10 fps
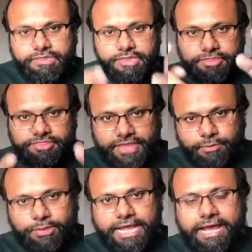
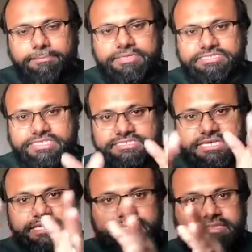Then what happens is
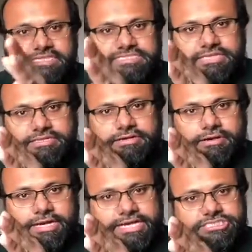the seller
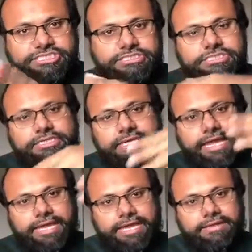agent
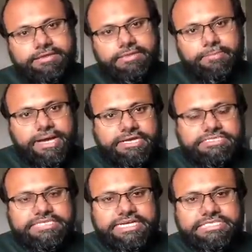and the
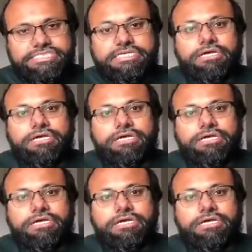buyer's agent